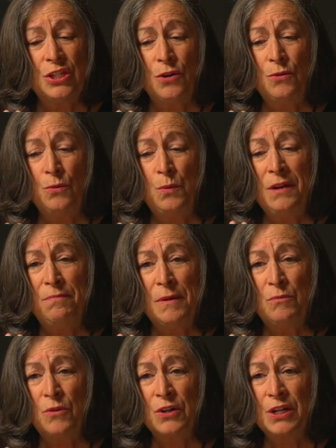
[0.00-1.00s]
so we've
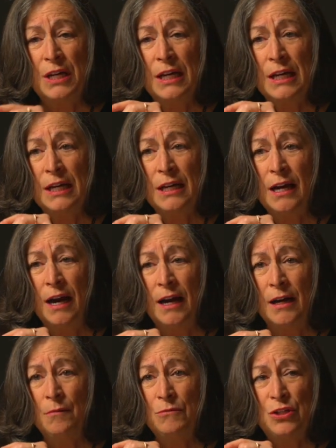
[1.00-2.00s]
been working
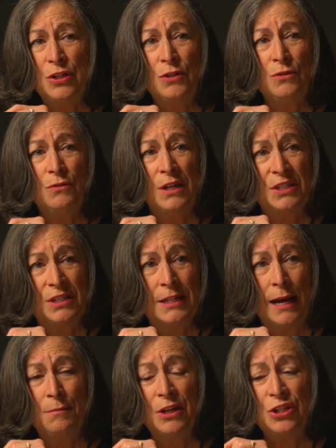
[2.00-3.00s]
to
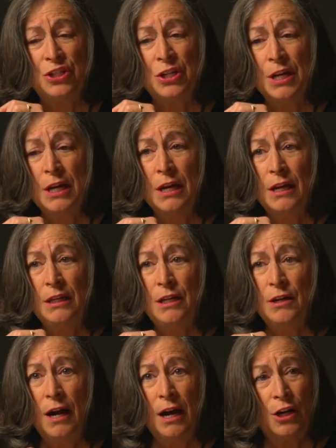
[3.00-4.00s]
establish, you
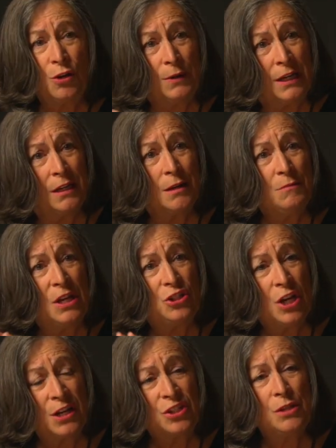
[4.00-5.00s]
know, a curriculum that talks